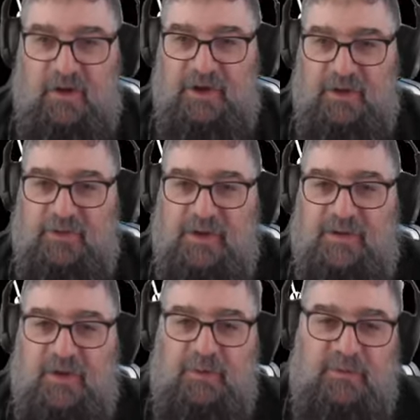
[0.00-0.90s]
I don't think
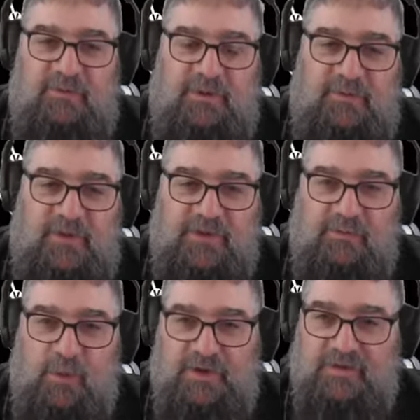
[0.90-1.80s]
so, but for the
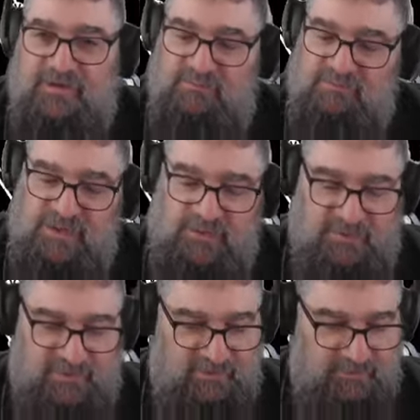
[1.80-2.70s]
festive ones, you'll
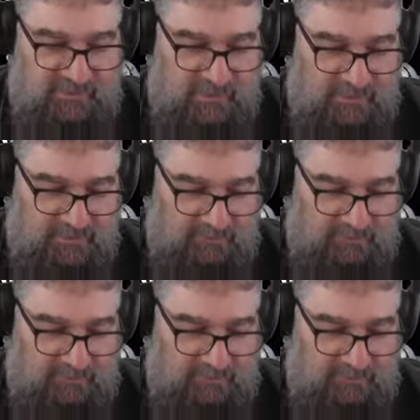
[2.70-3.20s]
see some snow.